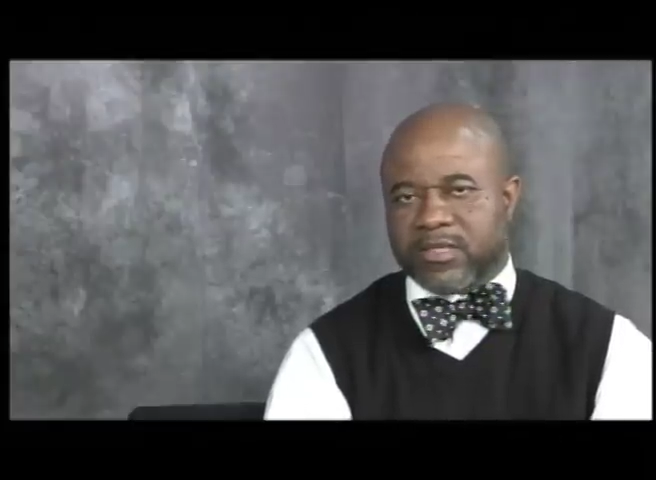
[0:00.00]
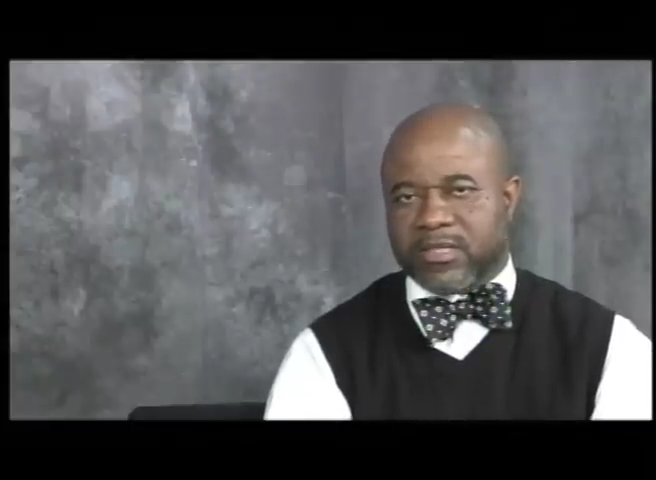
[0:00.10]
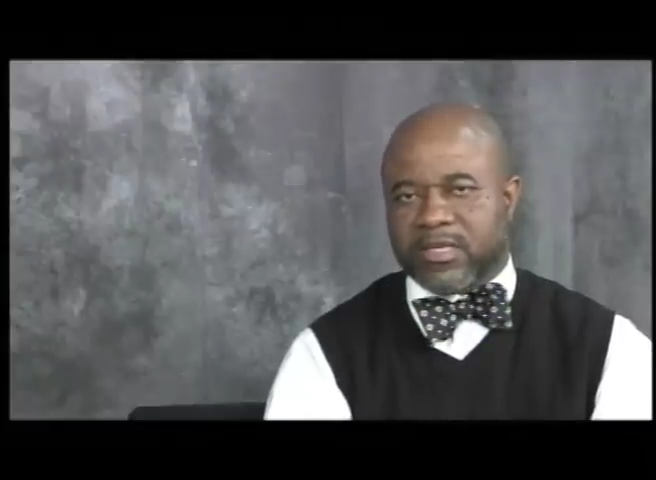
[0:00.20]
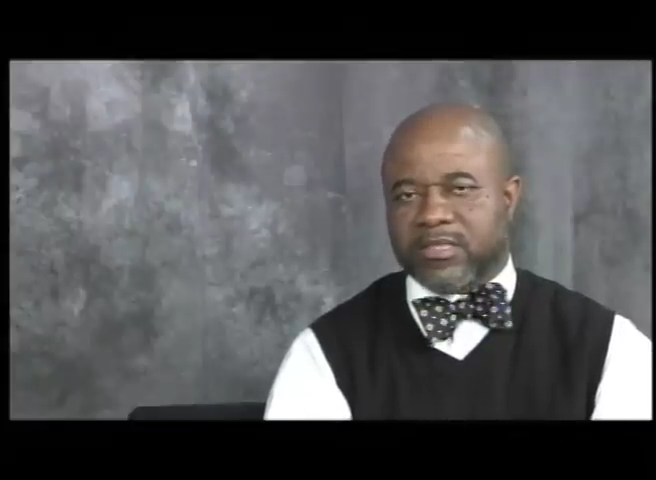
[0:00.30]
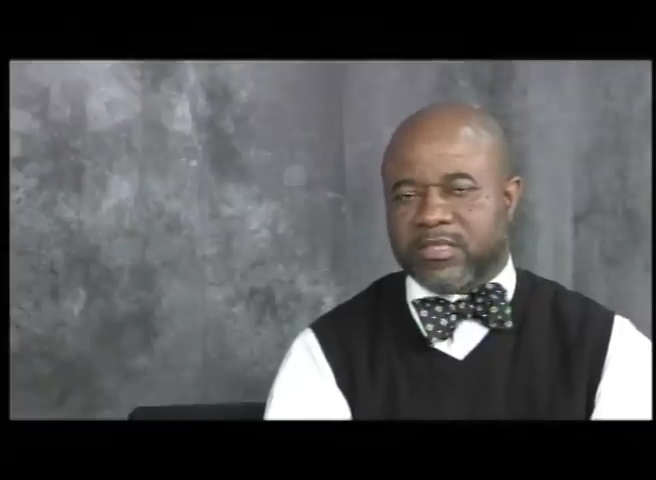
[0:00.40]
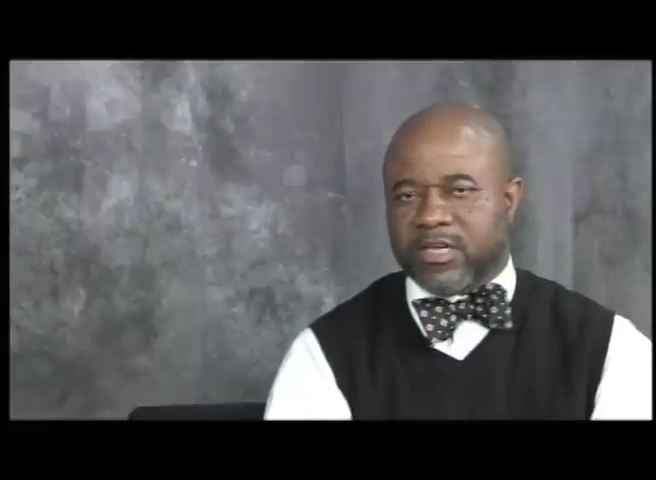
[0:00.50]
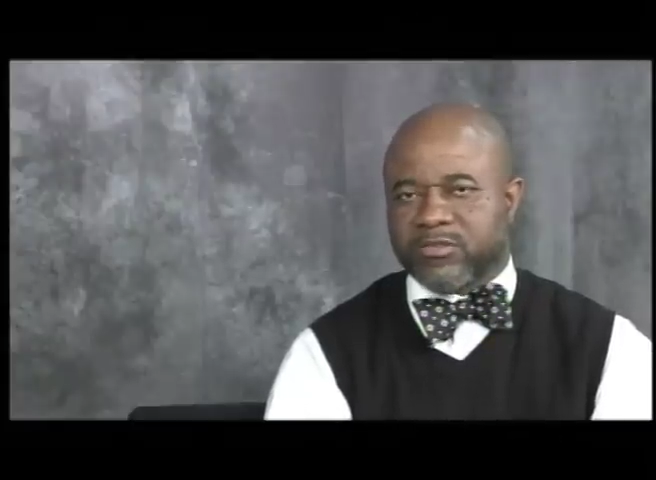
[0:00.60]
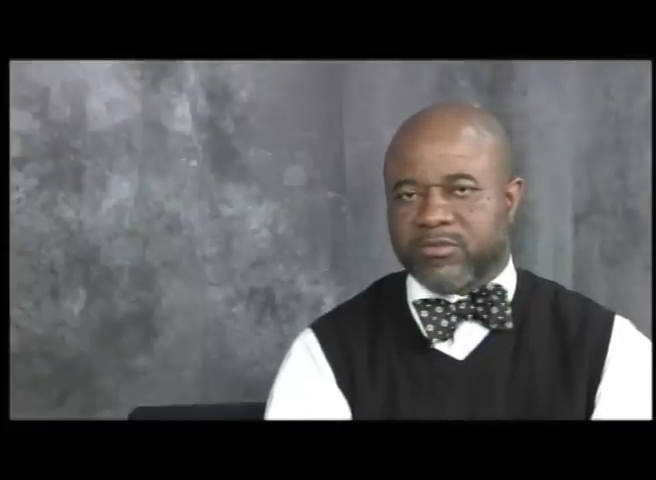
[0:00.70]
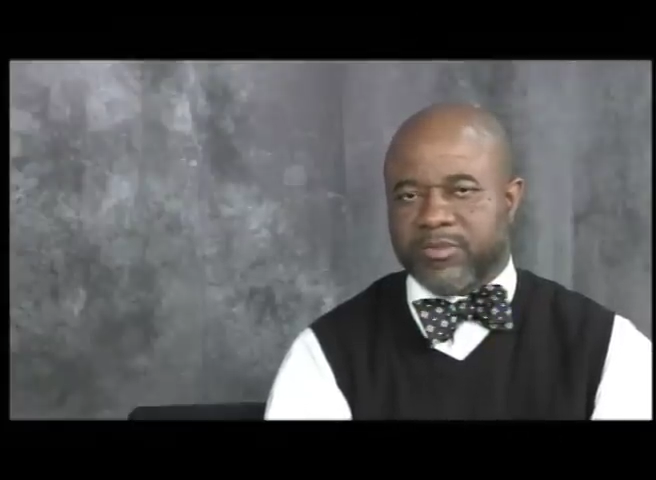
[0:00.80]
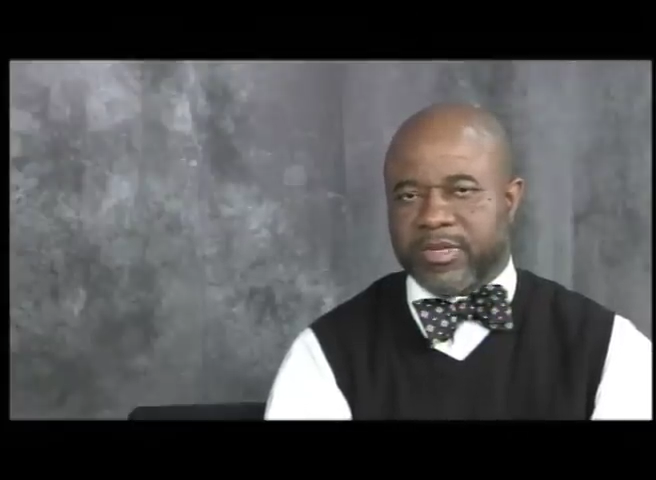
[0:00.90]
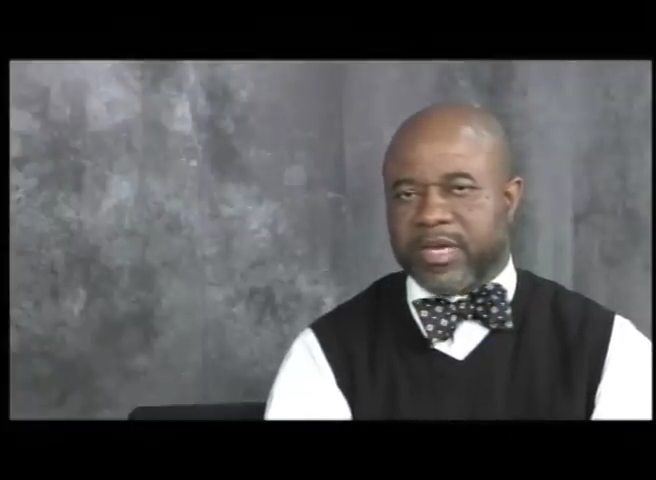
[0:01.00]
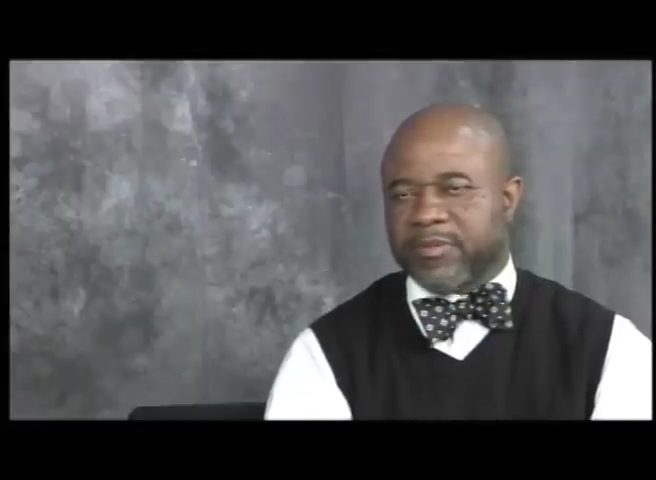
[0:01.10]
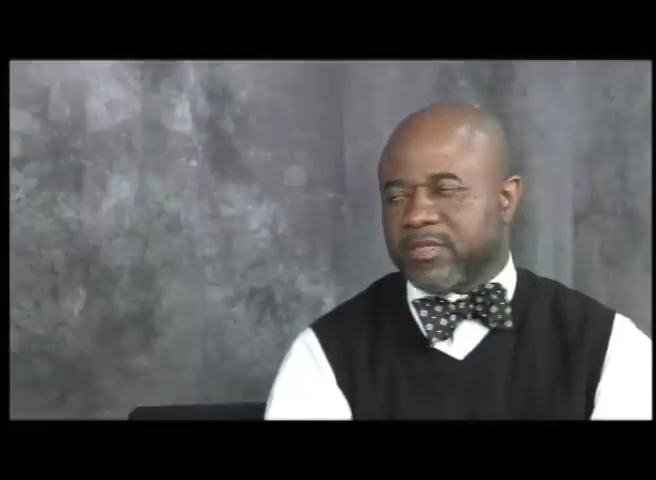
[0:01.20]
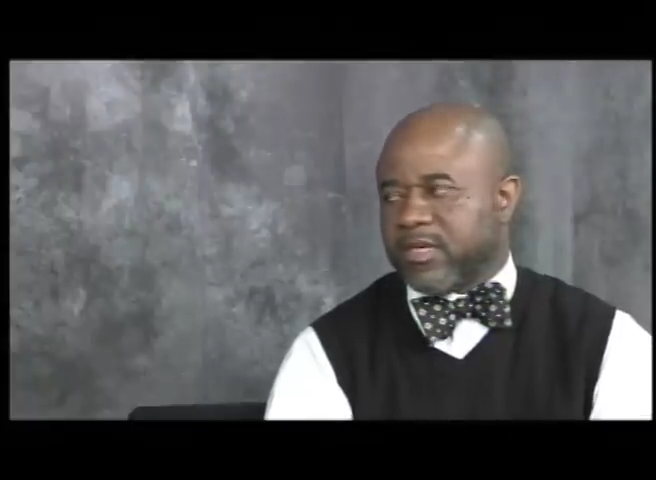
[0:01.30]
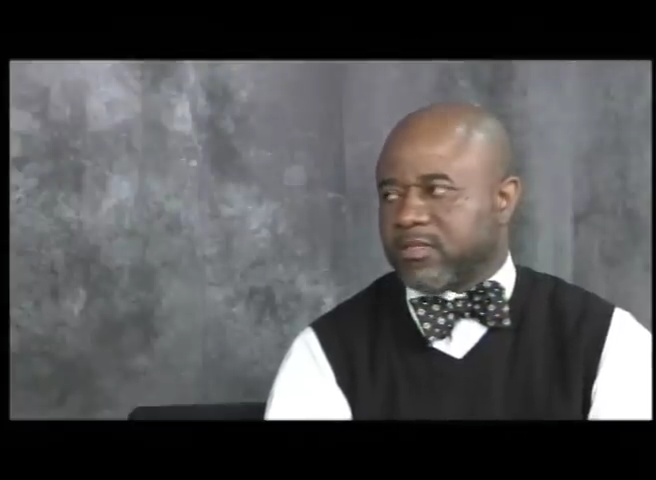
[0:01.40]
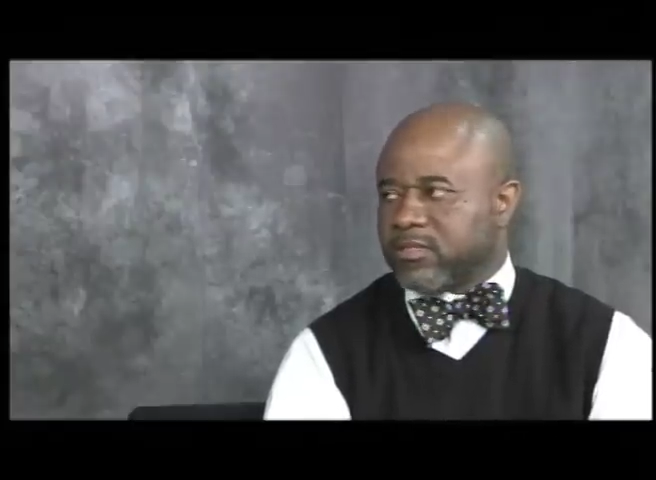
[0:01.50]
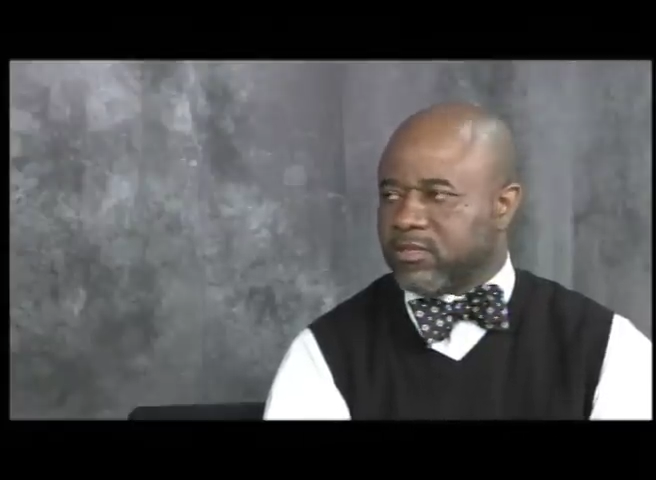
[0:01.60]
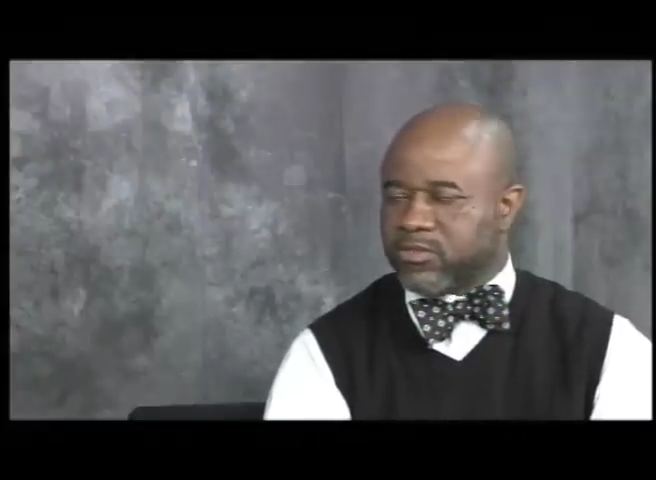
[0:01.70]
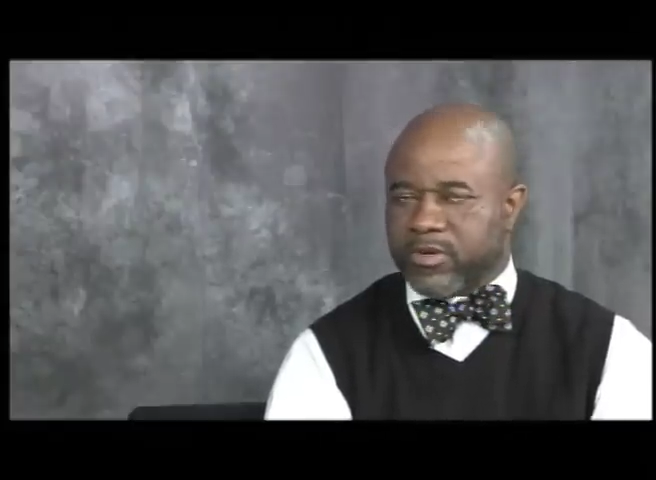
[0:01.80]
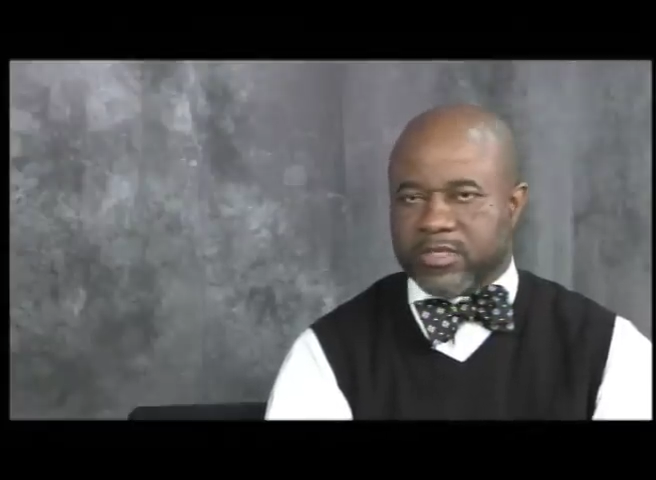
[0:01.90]
I think Chandra will be able to answer
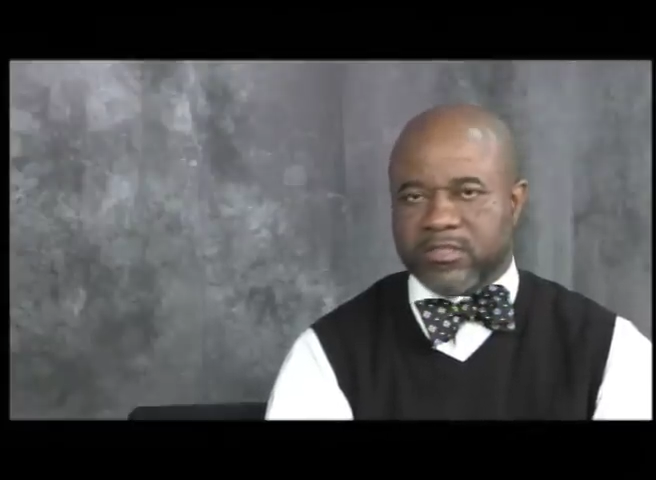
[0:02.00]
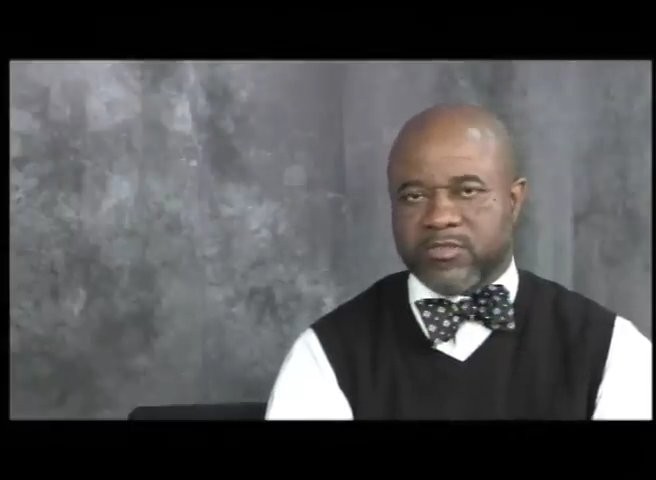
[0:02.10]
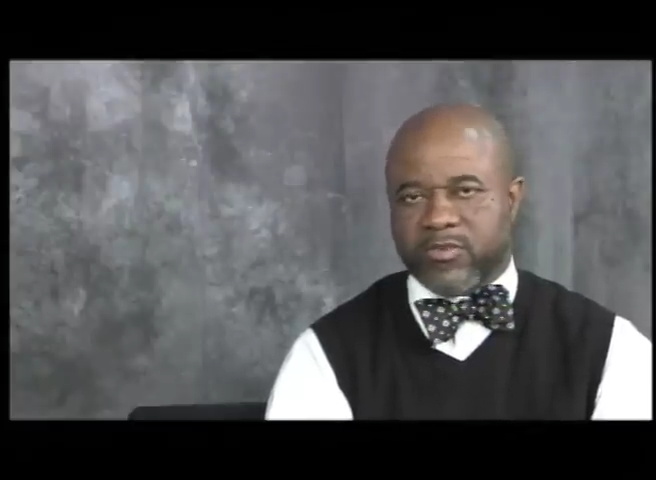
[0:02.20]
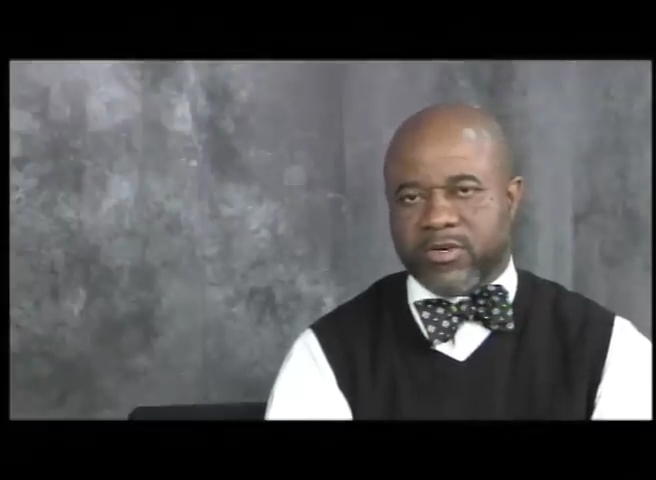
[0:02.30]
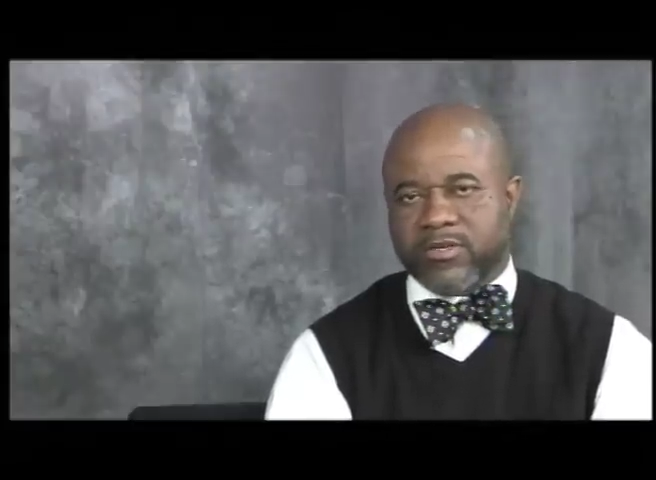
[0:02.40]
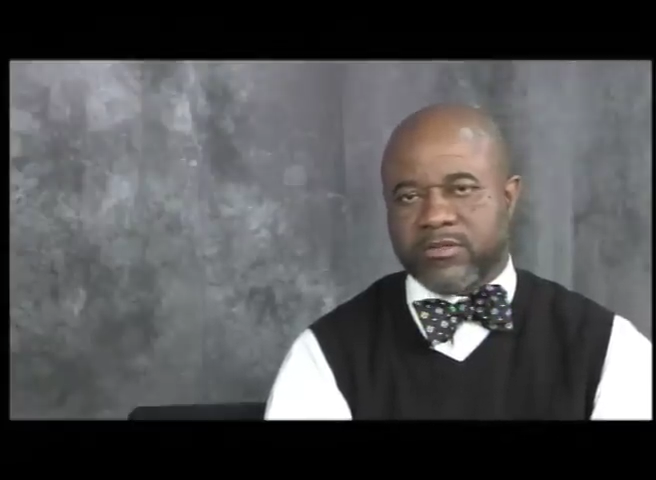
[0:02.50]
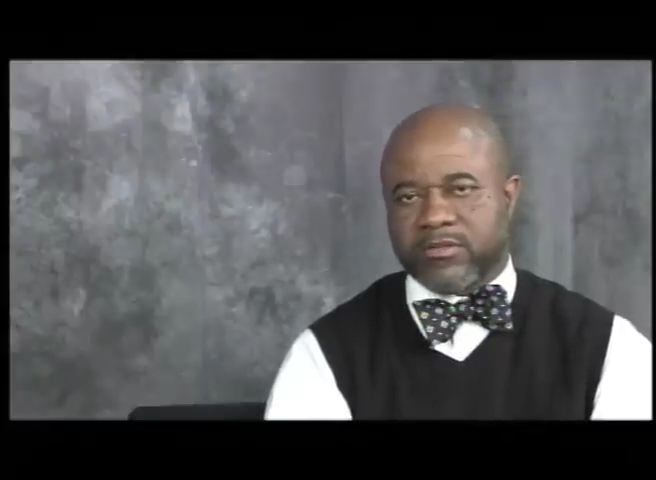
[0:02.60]
those questions for you.